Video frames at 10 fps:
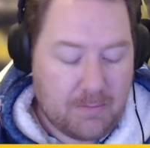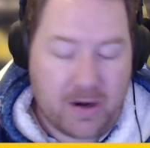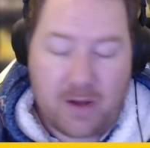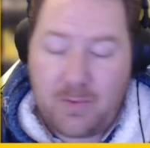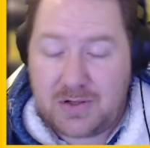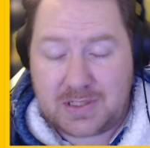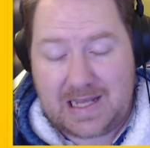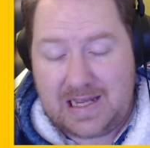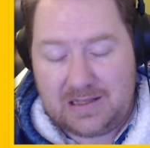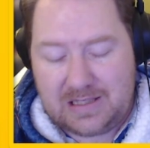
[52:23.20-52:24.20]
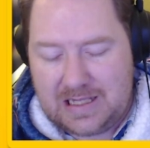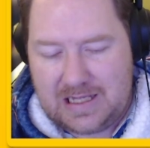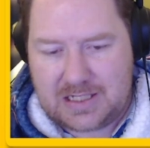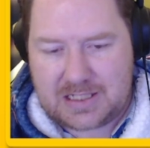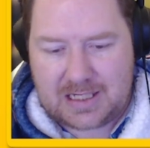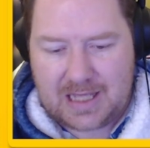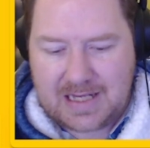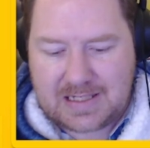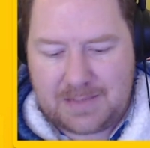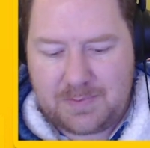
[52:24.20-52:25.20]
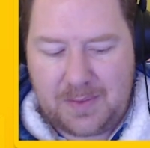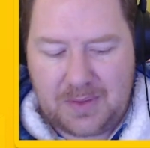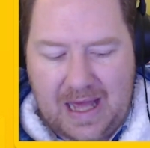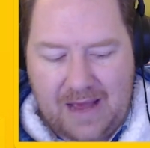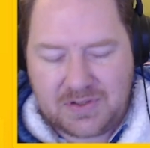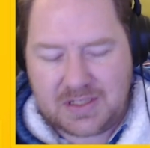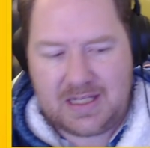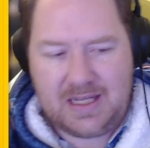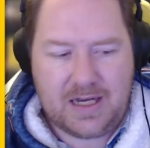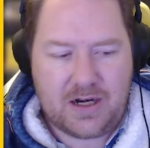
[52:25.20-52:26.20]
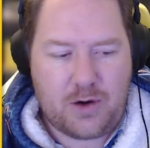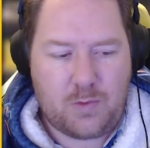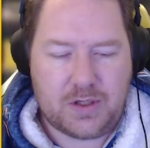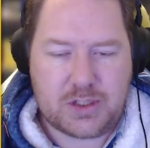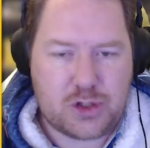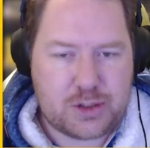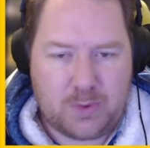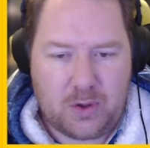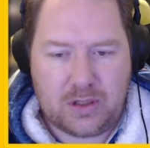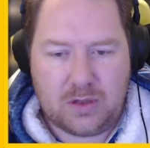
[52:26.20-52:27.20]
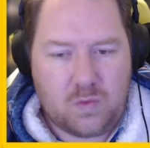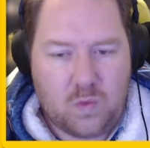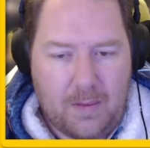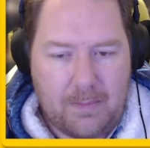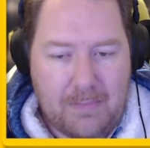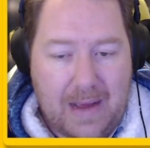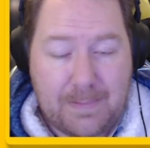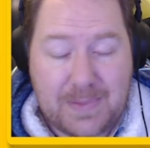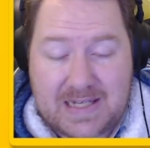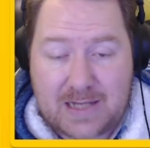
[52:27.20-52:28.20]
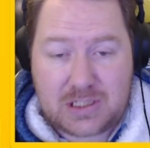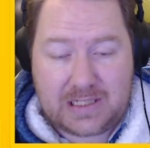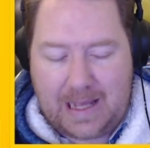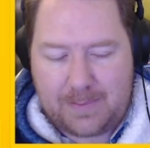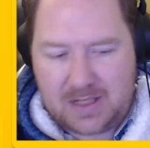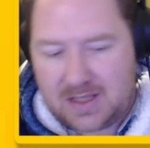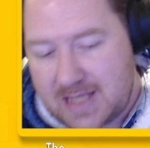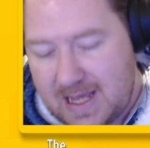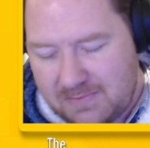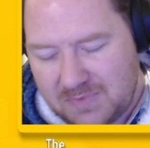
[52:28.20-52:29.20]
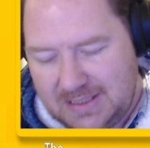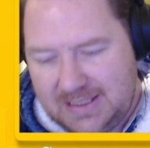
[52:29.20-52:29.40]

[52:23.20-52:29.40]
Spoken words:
But I won't say anything here just in case people haven't, and I don't want to spoil what may potentially happen in the game.